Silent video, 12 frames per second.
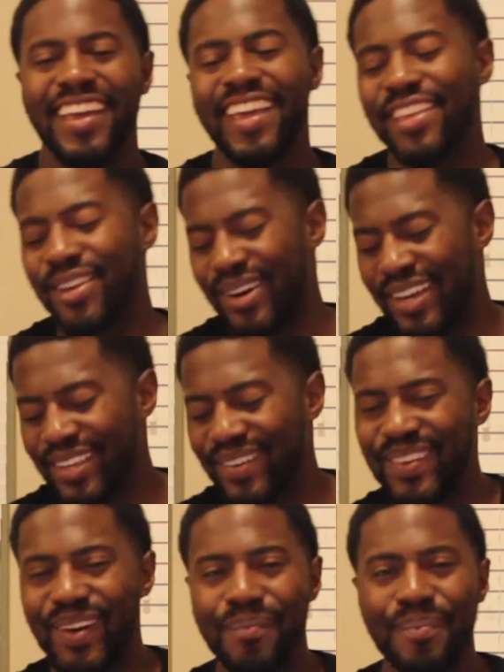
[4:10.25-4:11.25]
in
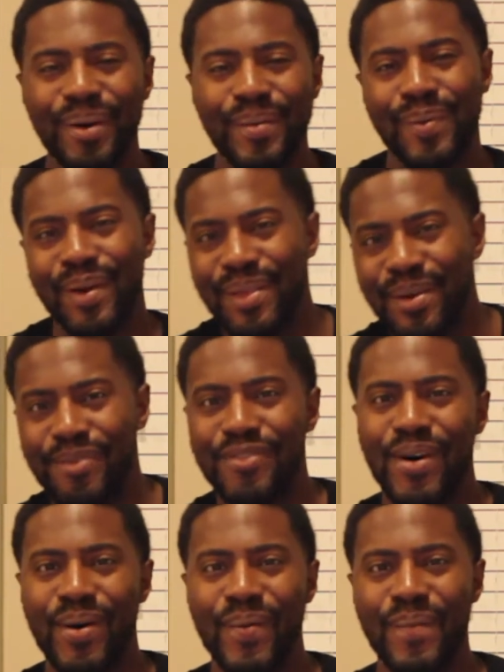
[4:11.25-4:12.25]
your notebook, put it in your
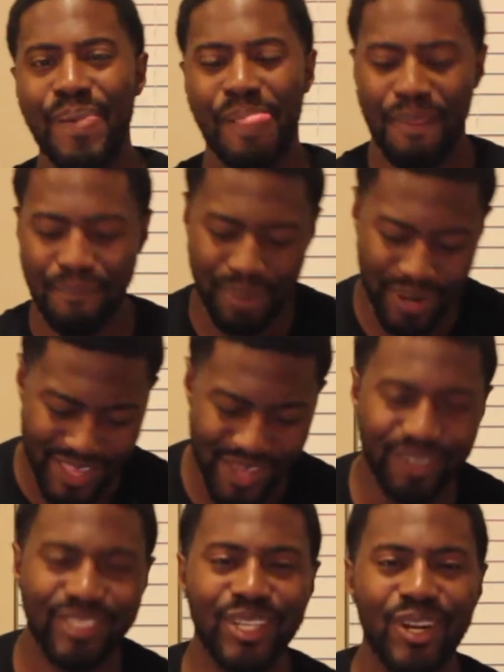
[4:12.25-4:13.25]
phone, put it in
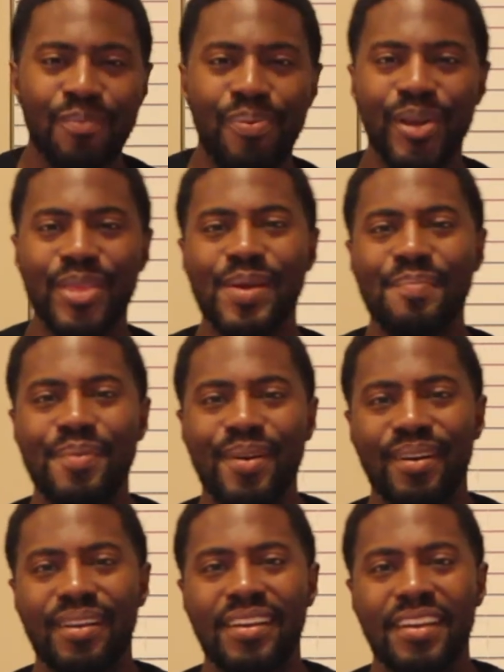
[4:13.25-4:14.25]
your journal, put it in your
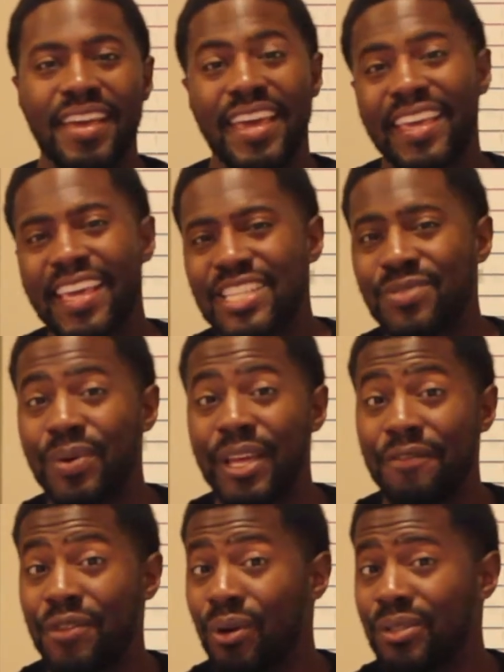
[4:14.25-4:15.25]
book. And guess
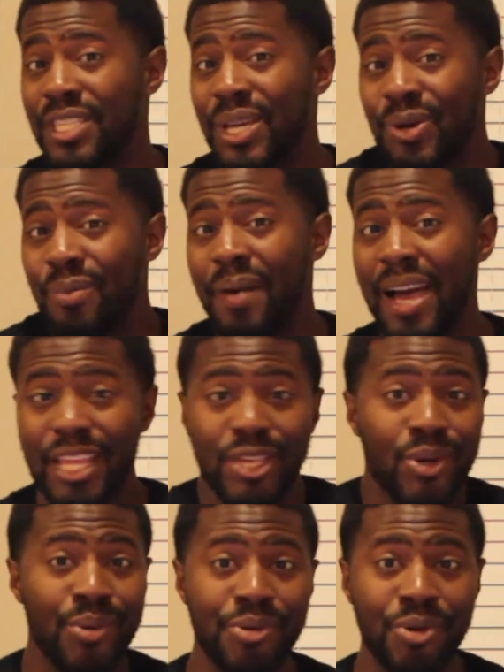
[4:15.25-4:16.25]
what? If you don't tell nobody,
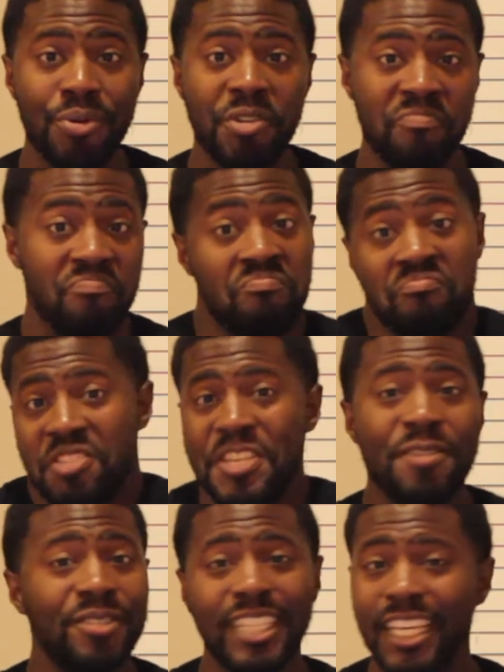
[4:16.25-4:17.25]
you don't do it,
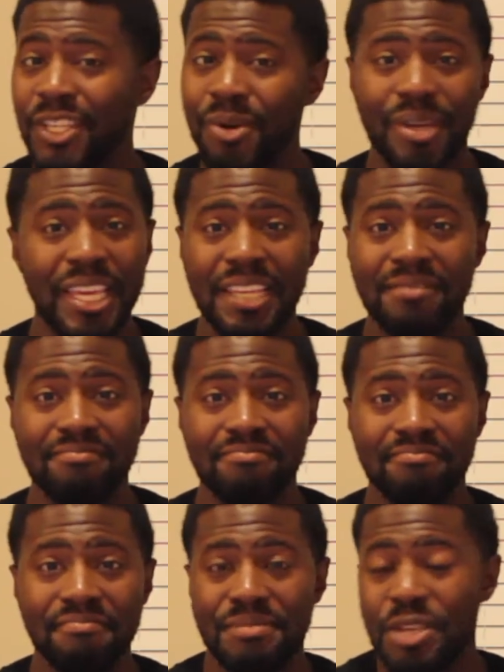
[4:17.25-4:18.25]
you don't take no hit.
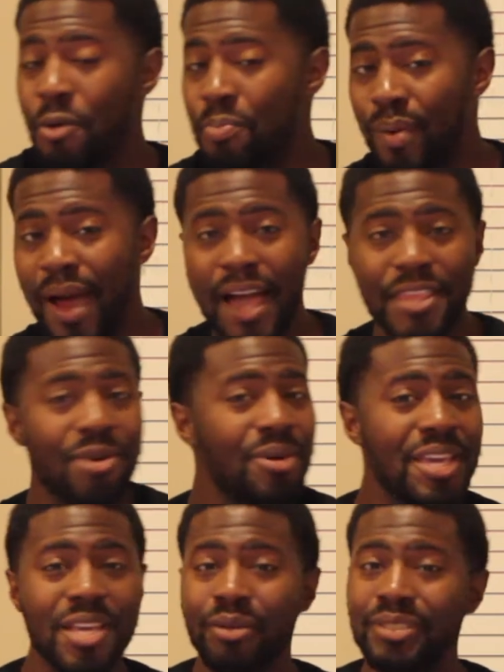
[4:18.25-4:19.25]
Your pride, your
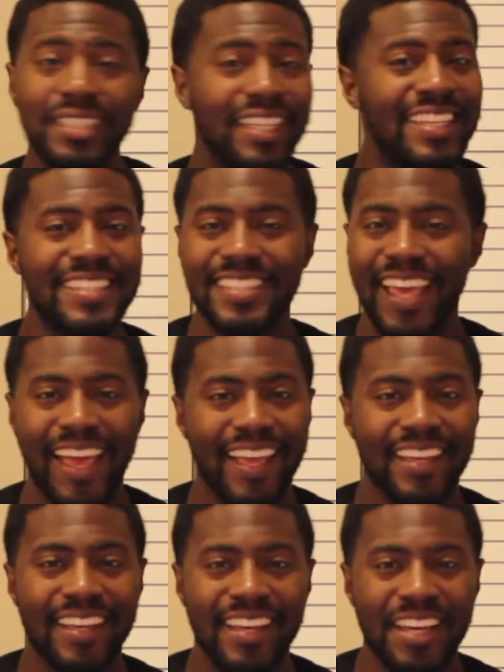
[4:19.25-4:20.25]
ego's still
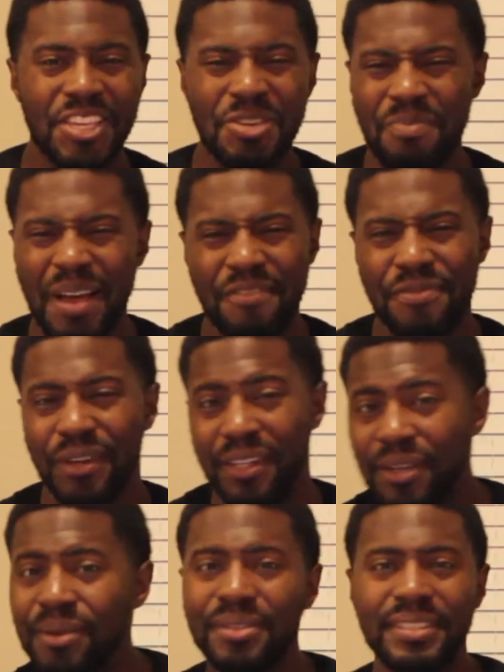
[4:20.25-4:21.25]
intact. You might feel a
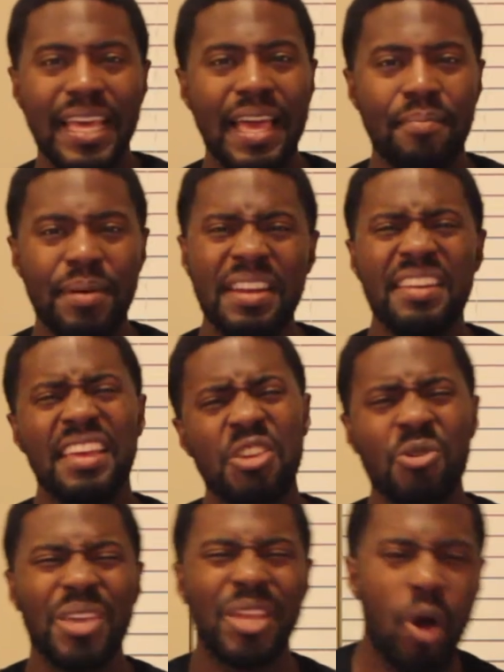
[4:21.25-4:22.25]
little sad, but in there
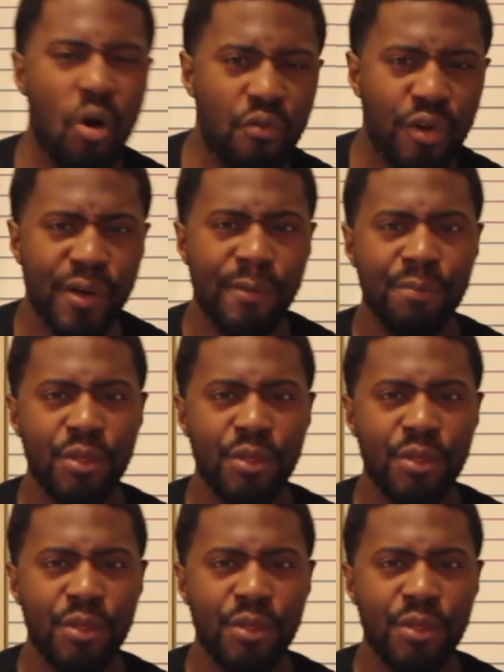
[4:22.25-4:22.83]
you'll get over it.